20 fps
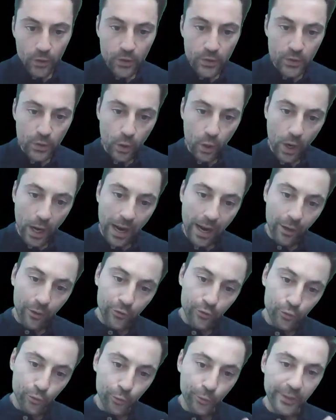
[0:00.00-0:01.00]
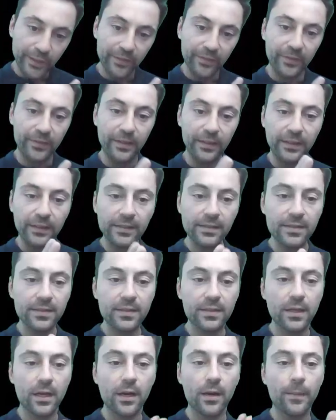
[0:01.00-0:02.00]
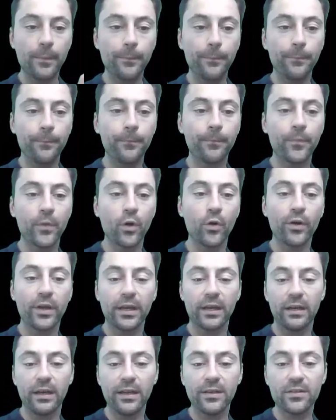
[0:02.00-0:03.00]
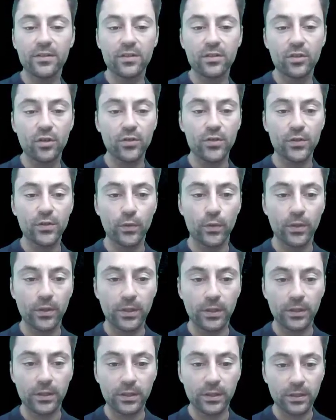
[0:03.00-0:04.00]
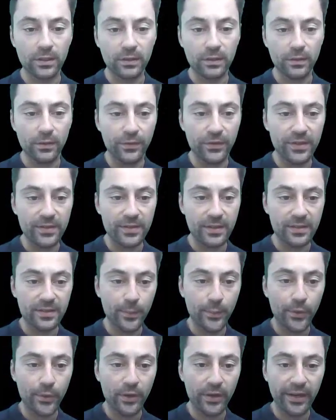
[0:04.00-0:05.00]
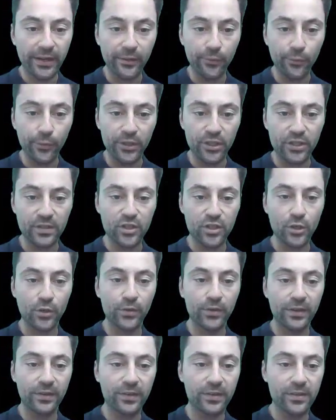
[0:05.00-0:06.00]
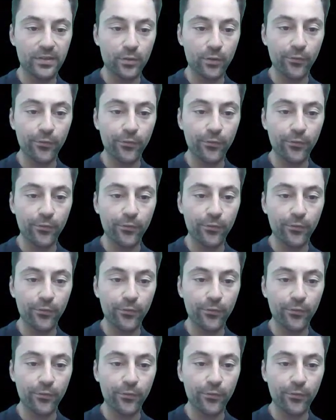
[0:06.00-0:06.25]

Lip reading: So how to read this? Okay, let's just take this example here, which is shown in this